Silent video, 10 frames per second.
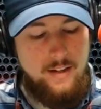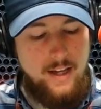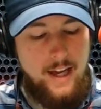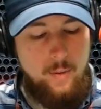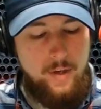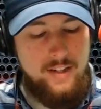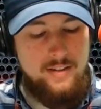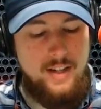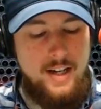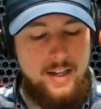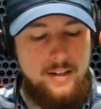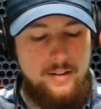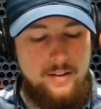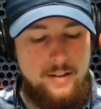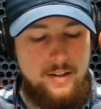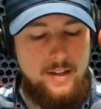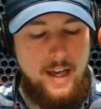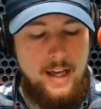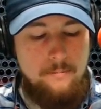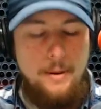a winged lion,
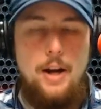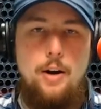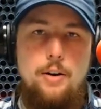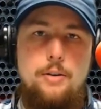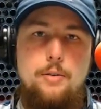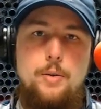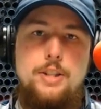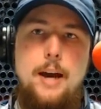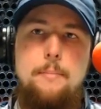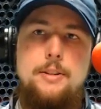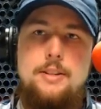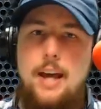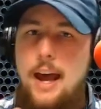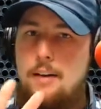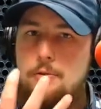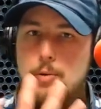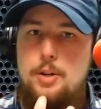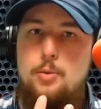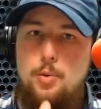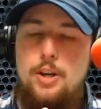a bear, which happens to have
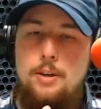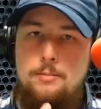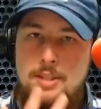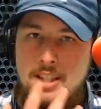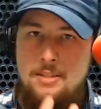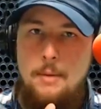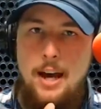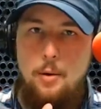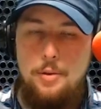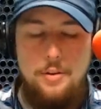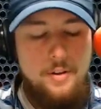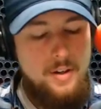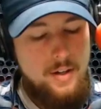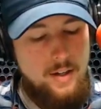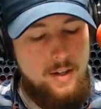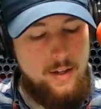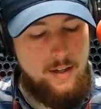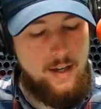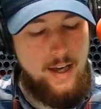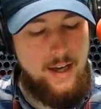three ribs in its mouth,
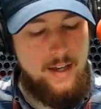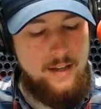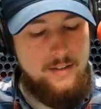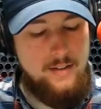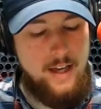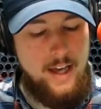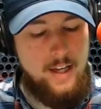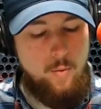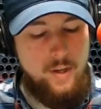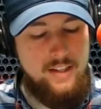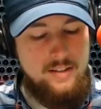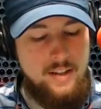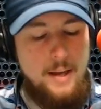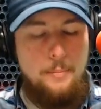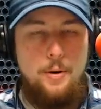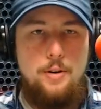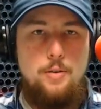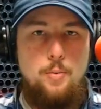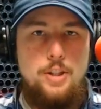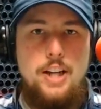and a winged leopard,
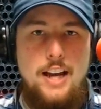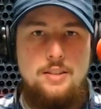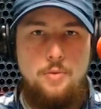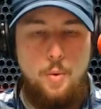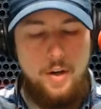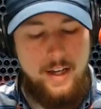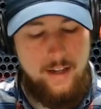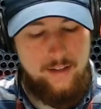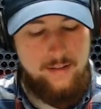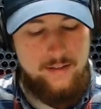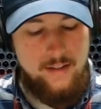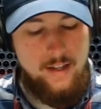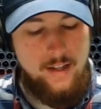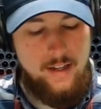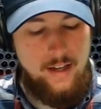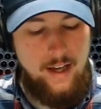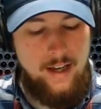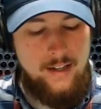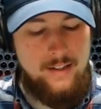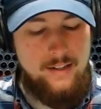which has four heads,
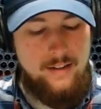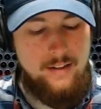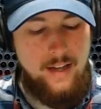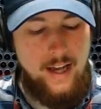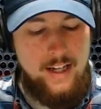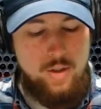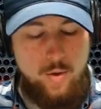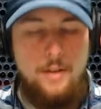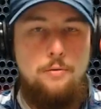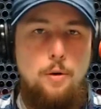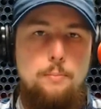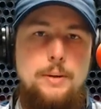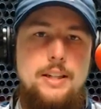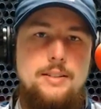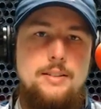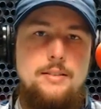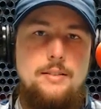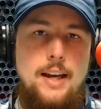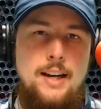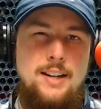and a dreadful beast.
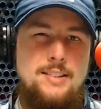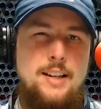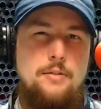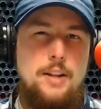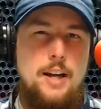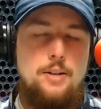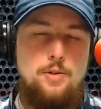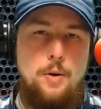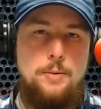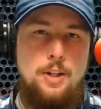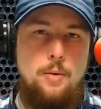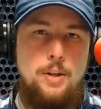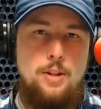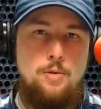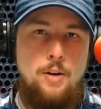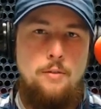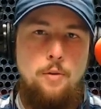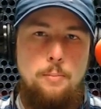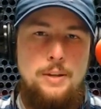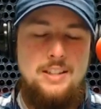And it doesn't give a lot of description on what the
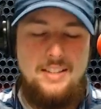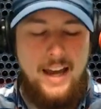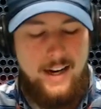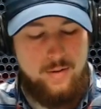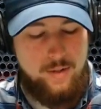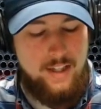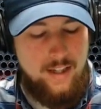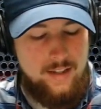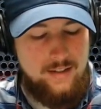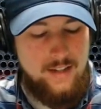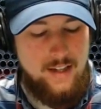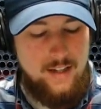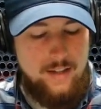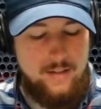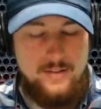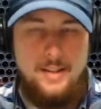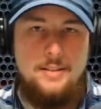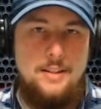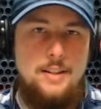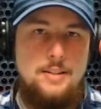dreadful beast actually is. It just
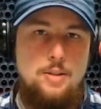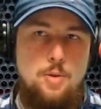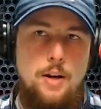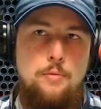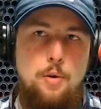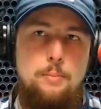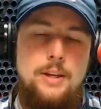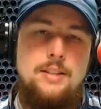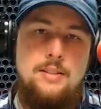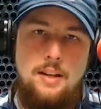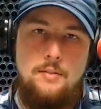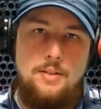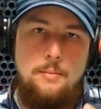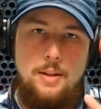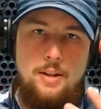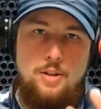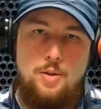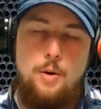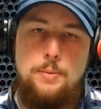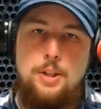says that it's a dreadful beast and gives some of the
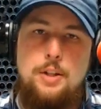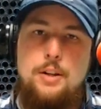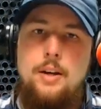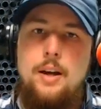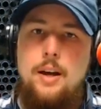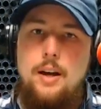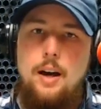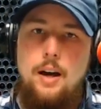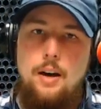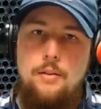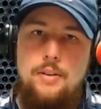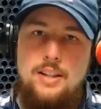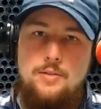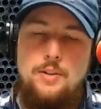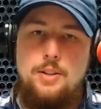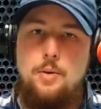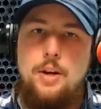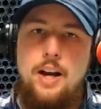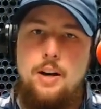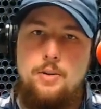description of its physical
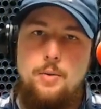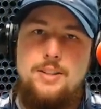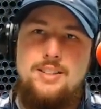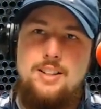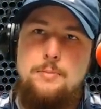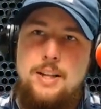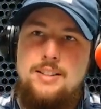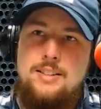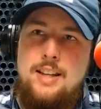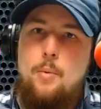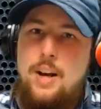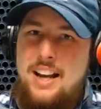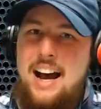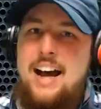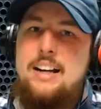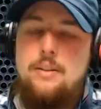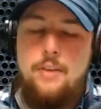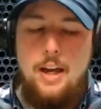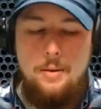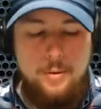characteristics, but doesn't say what kind of
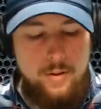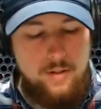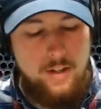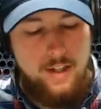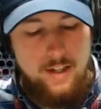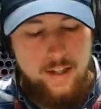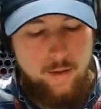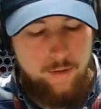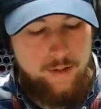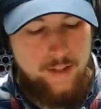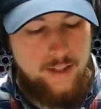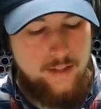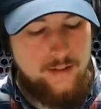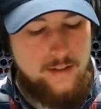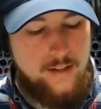animal it really is.